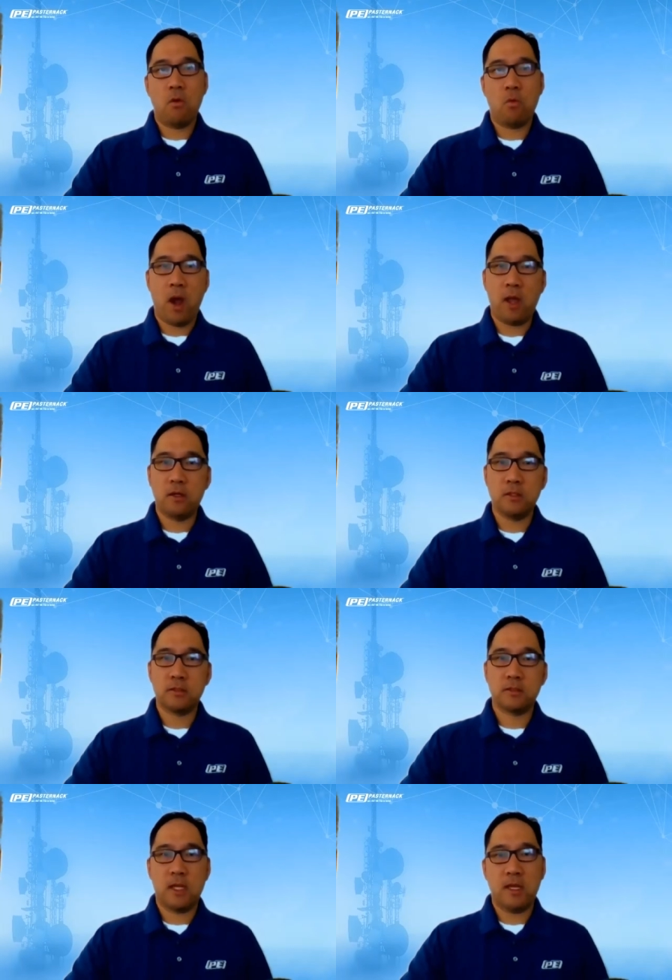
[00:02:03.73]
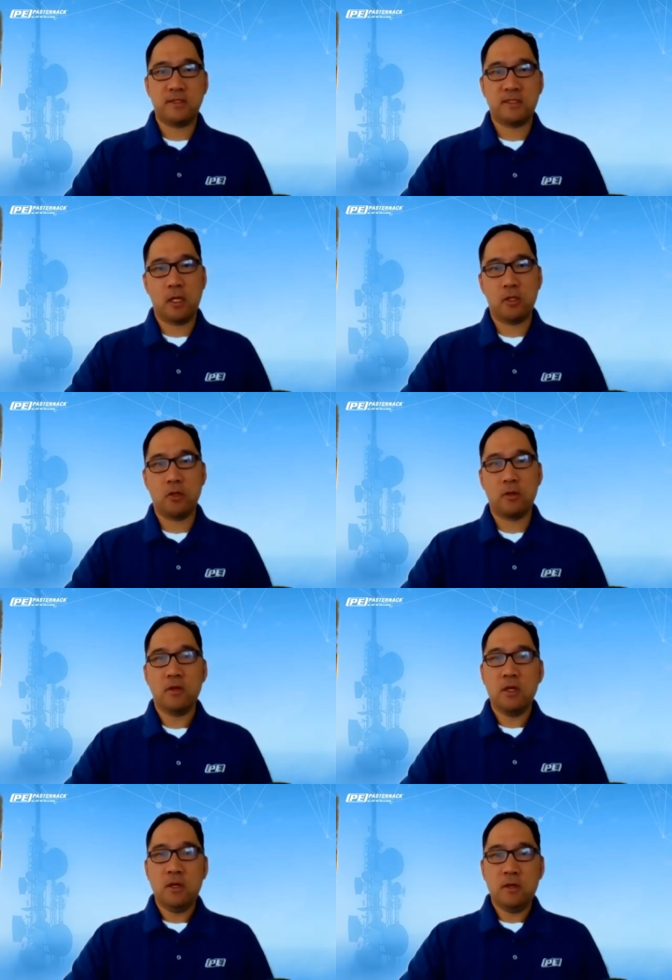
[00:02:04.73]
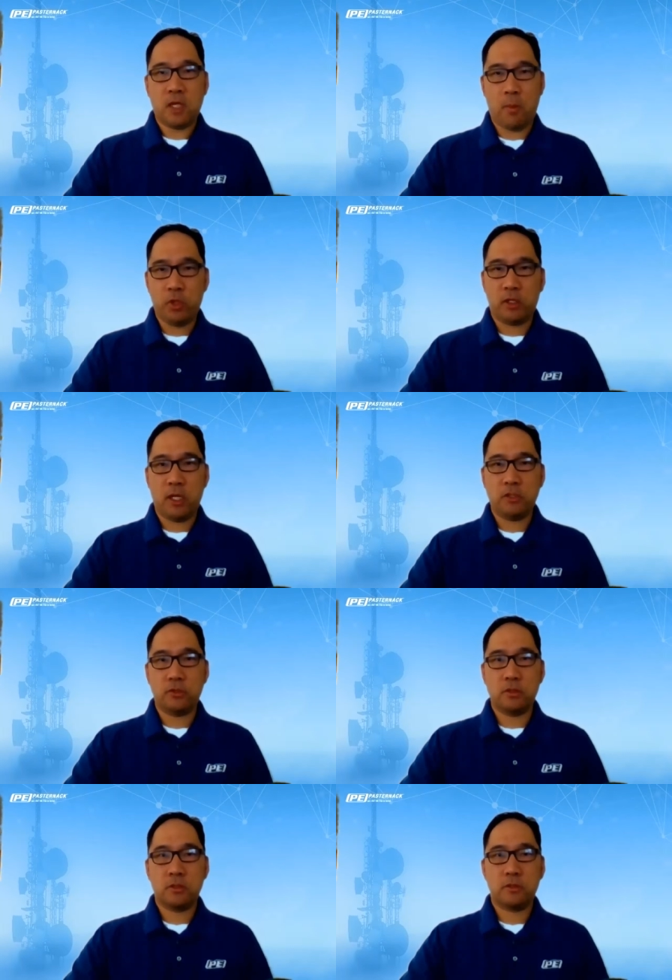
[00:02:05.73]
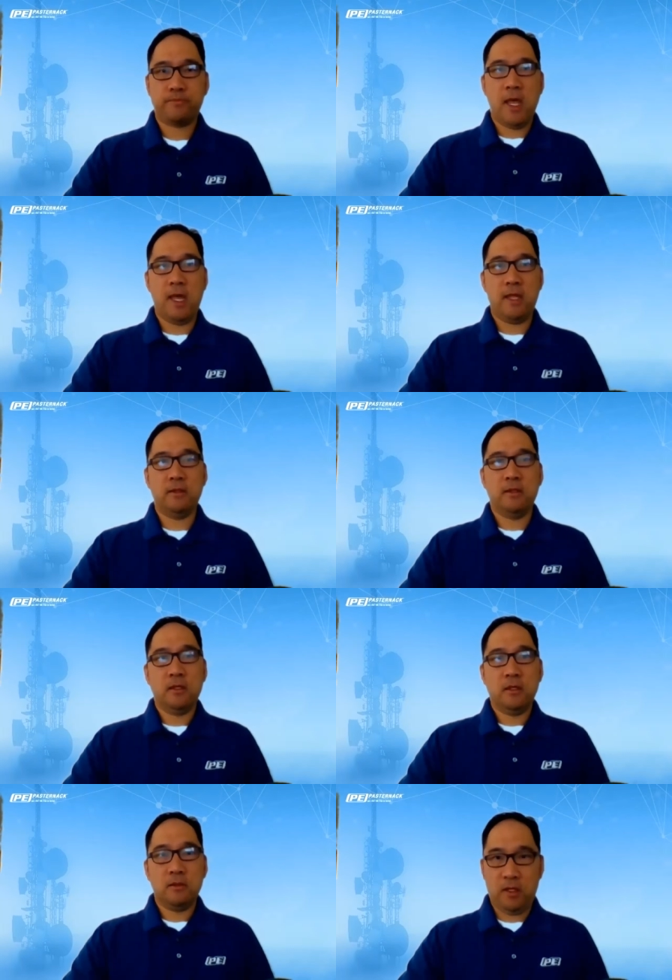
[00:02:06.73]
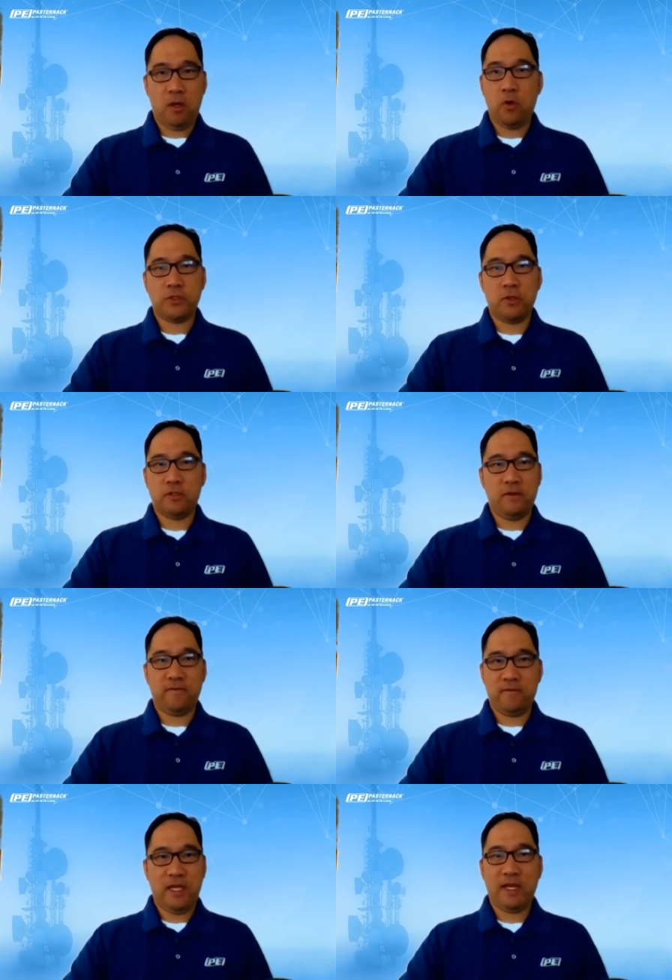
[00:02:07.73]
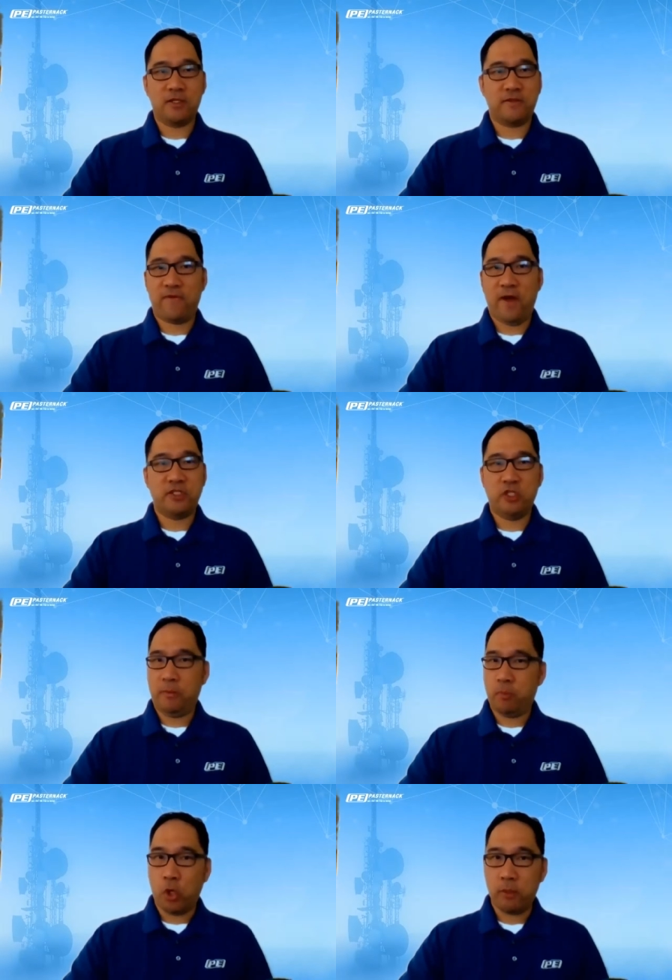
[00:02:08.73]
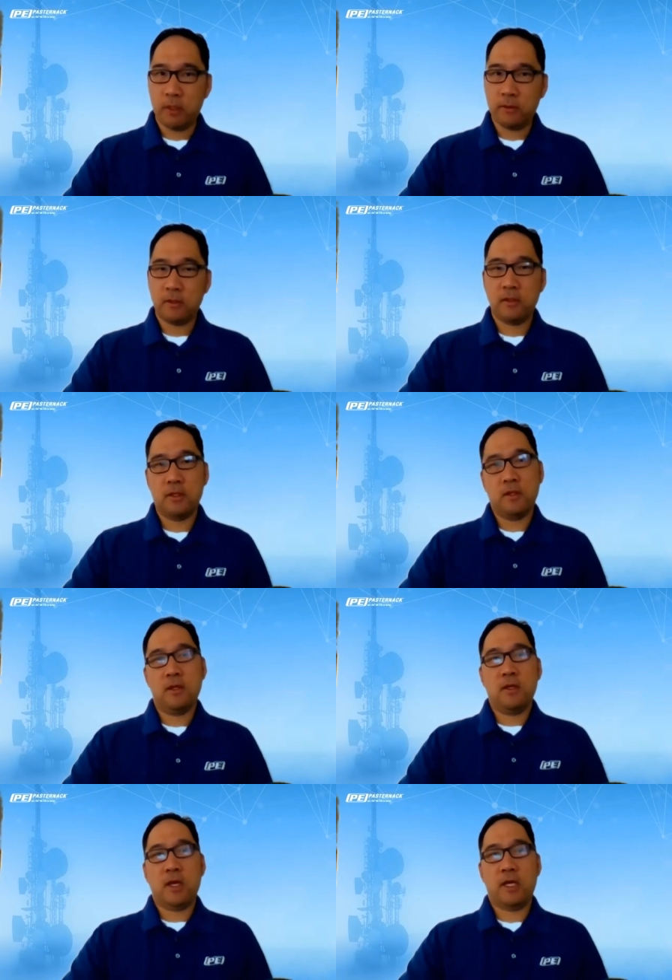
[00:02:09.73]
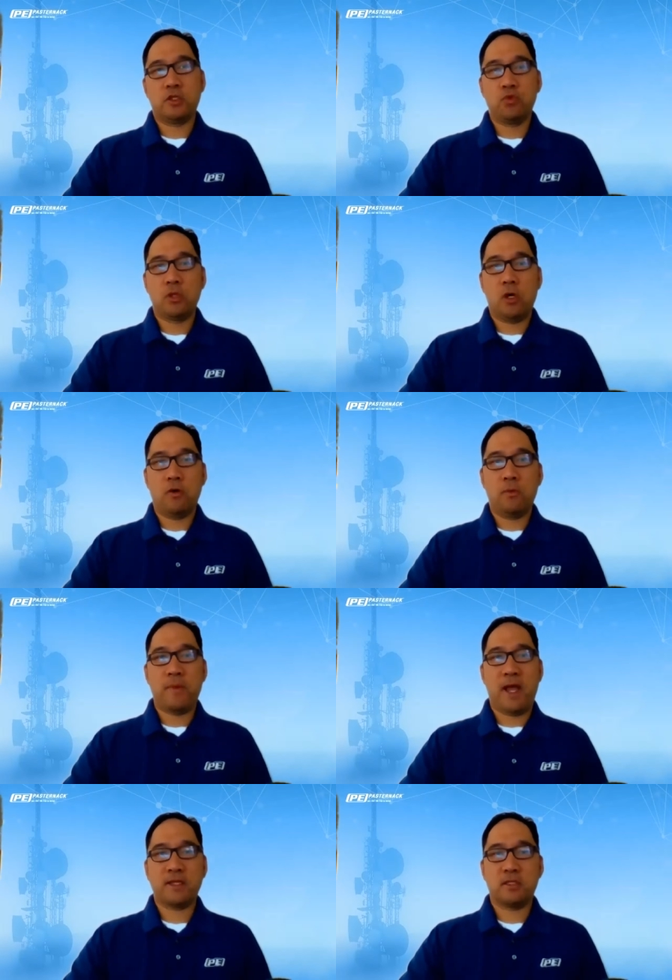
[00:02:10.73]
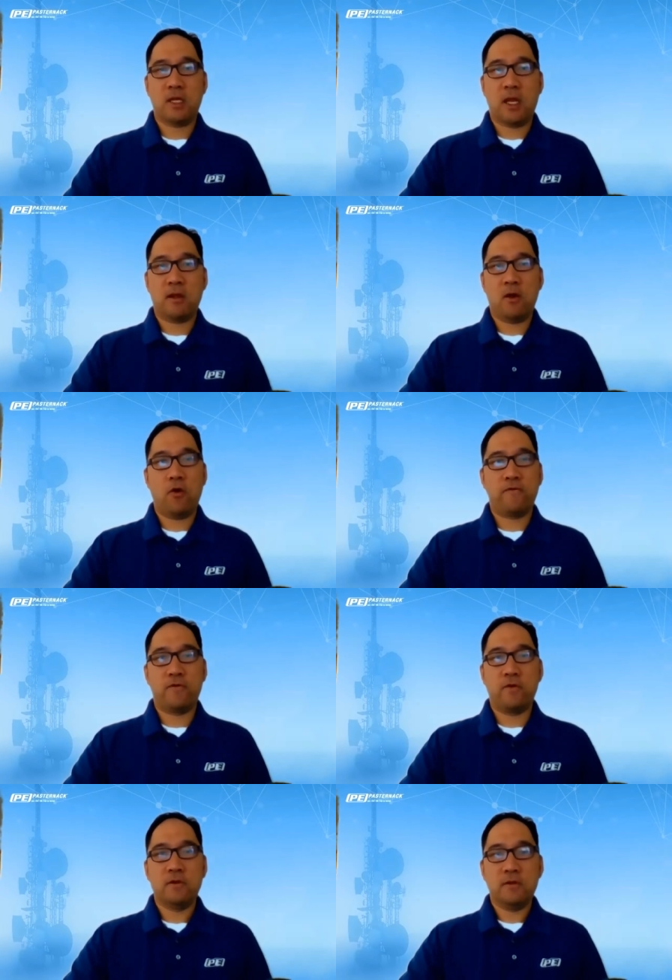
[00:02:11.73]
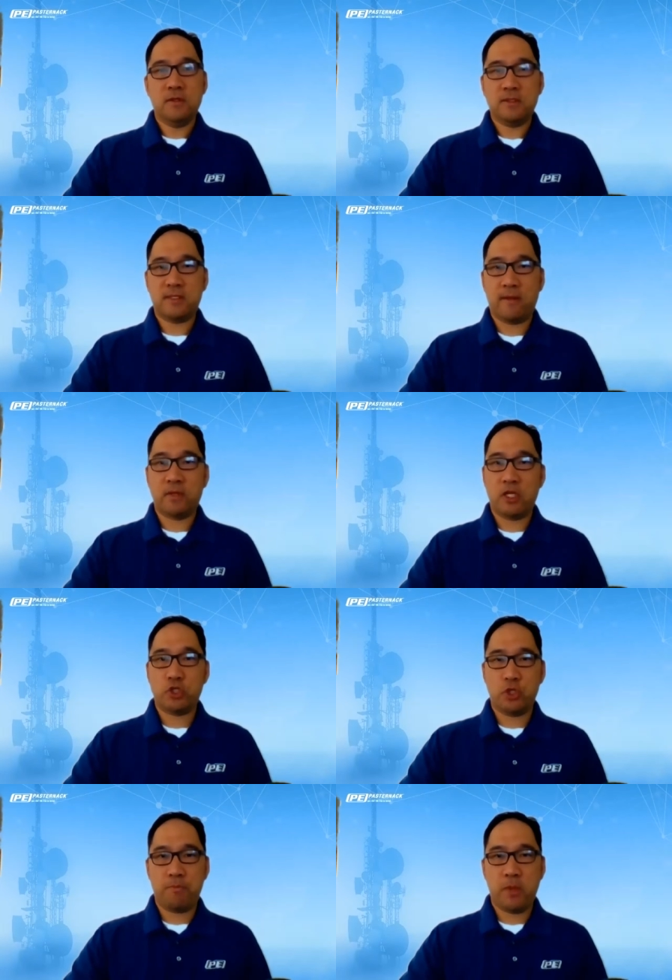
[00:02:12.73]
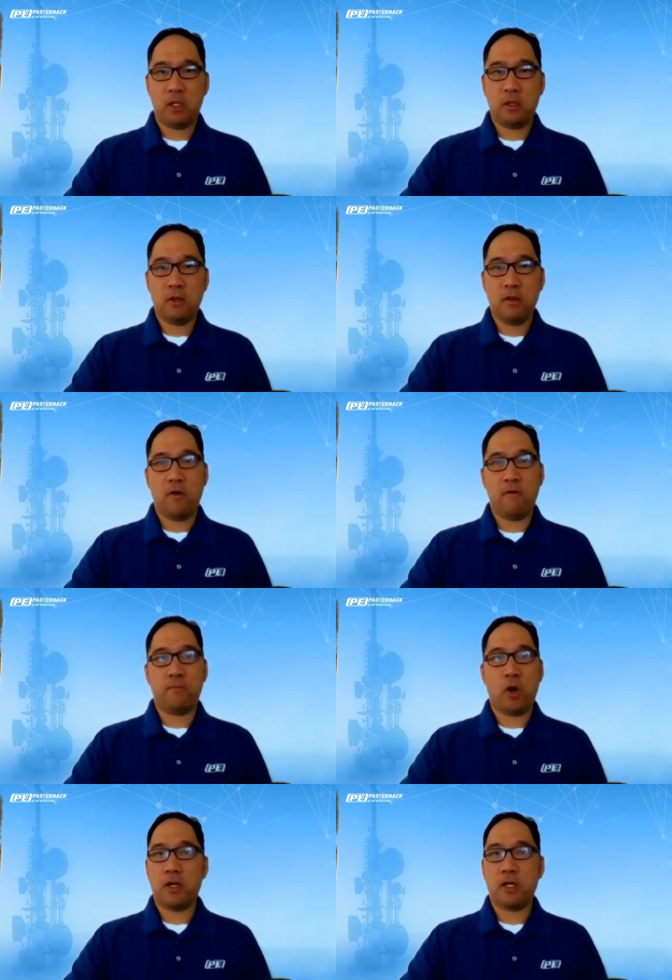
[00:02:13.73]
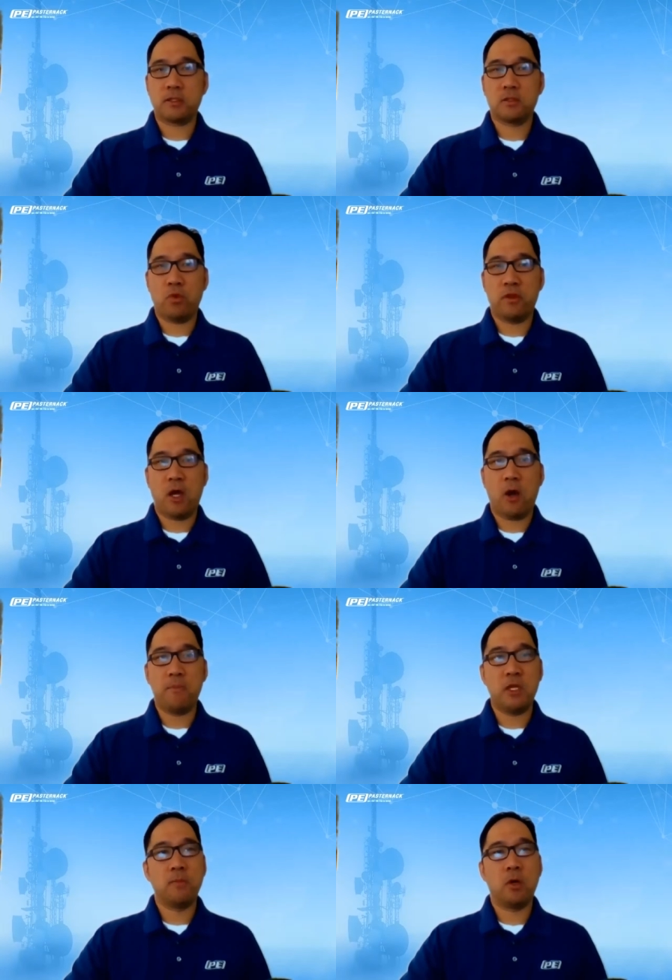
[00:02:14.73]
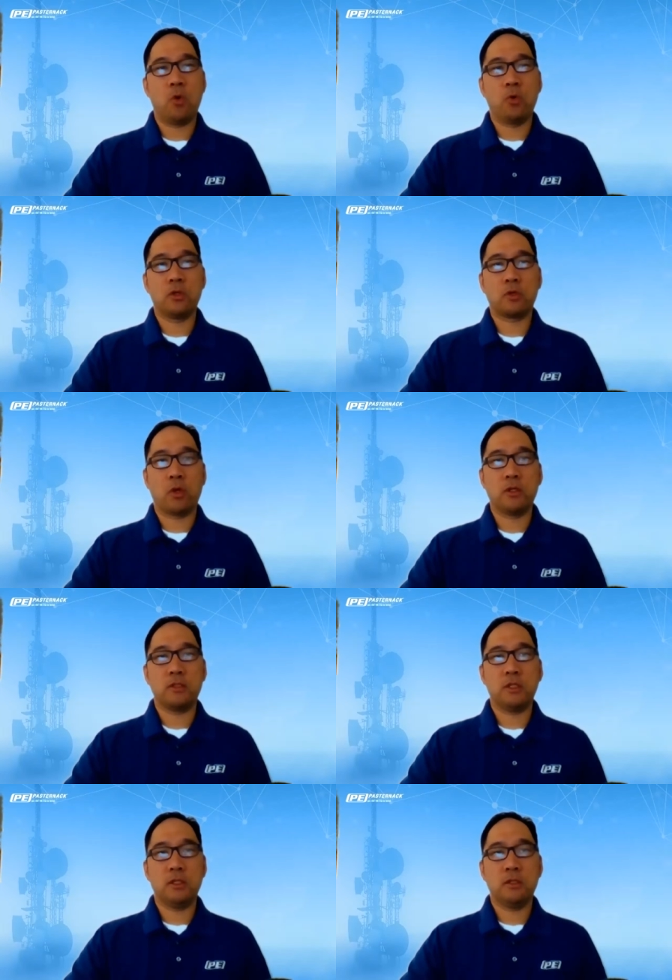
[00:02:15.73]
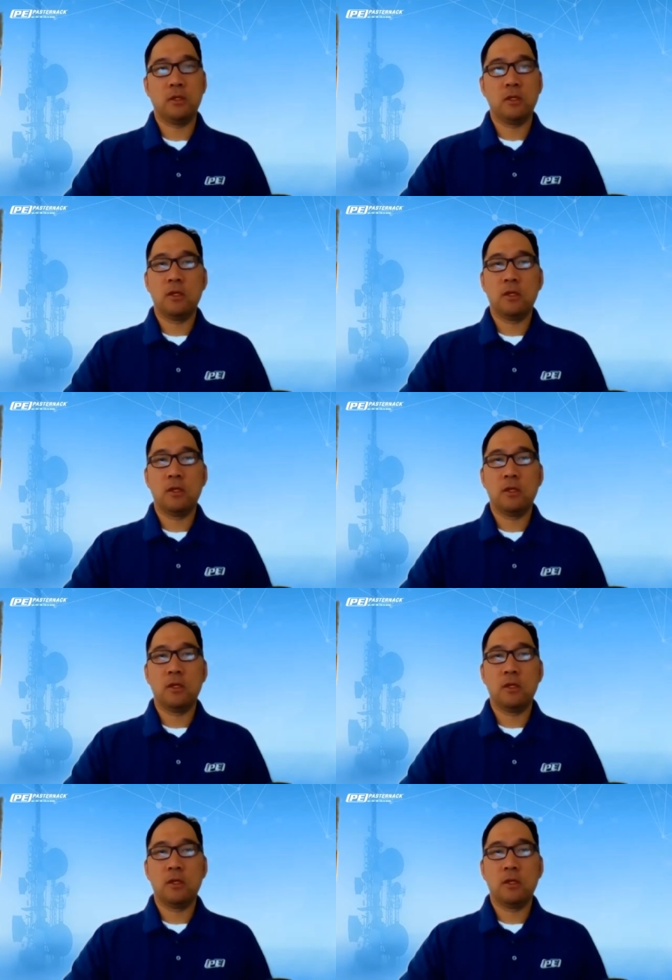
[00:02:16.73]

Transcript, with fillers: wireless and cellular communications, and also the latest five G deployment. As you know, Pasternack offers same-day shipping of products without minimum order quantity.